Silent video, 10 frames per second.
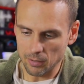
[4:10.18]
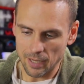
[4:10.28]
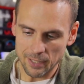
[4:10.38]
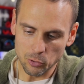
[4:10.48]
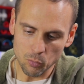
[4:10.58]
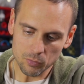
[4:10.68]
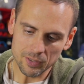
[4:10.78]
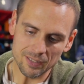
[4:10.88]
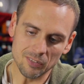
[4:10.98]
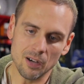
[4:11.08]
I don't
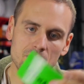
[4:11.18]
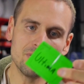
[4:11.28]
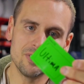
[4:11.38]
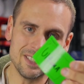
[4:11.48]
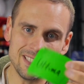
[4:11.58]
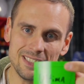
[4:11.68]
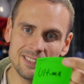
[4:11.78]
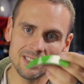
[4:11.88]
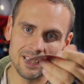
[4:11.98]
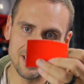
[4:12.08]
really love
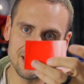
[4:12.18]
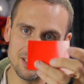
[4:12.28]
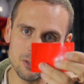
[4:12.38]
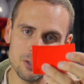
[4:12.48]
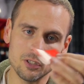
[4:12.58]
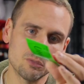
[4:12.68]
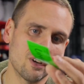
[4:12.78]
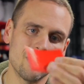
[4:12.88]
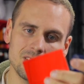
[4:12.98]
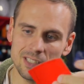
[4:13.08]
these. Again, I know you can
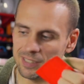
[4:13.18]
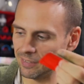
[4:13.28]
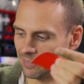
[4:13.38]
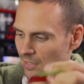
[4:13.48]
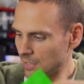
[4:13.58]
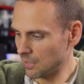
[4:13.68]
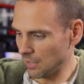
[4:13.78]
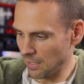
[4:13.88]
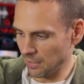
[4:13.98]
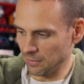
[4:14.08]
write on these,
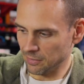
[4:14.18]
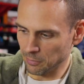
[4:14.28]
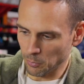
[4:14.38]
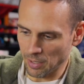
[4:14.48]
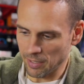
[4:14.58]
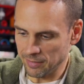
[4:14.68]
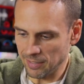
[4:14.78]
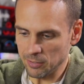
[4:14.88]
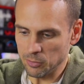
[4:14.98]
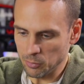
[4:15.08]
and what I
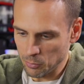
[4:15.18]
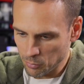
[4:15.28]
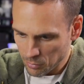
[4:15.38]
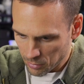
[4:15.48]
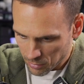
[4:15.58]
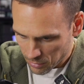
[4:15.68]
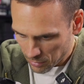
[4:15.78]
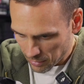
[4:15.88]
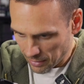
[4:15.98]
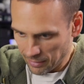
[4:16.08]
did do
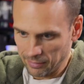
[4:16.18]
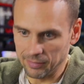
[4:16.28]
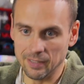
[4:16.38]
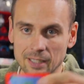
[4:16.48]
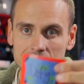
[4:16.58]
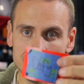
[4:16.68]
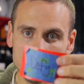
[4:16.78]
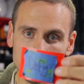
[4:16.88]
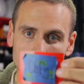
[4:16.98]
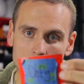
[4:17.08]
is
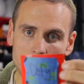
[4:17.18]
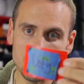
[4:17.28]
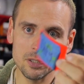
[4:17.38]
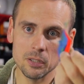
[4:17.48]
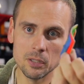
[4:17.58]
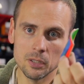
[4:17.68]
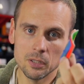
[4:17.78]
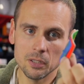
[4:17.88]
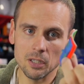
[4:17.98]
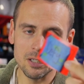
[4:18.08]
this, where I put
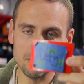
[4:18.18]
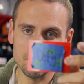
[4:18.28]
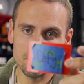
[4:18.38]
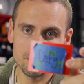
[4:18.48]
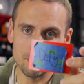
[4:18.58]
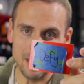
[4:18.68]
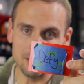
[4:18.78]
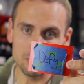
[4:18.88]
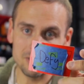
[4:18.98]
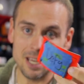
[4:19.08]

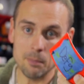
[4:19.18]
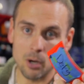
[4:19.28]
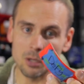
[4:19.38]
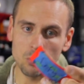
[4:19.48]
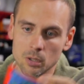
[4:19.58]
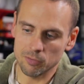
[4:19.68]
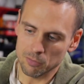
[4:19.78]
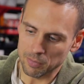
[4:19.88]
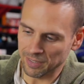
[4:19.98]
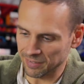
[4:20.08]
painter's tape on one of
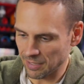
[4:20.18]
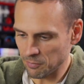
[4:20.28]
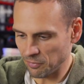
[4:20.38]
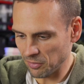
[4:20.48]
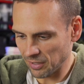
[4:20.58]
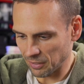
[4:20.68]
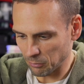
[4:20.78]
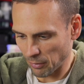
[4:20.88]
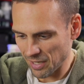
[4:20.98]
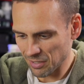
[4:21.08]
them because I didn't feel like
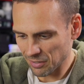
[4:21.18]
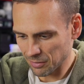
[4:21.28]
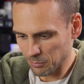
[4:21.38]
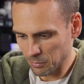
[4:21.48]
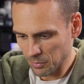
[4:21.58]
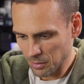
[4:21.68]
writing on them.